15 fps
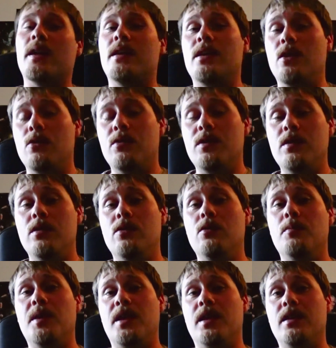
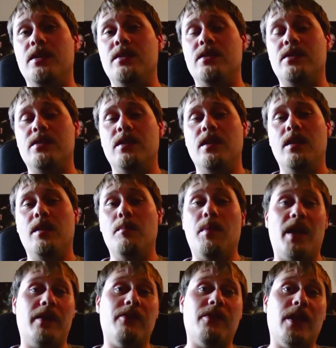YouTube is
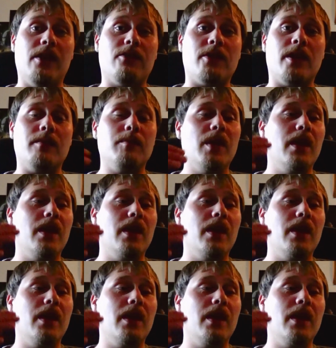my favorite.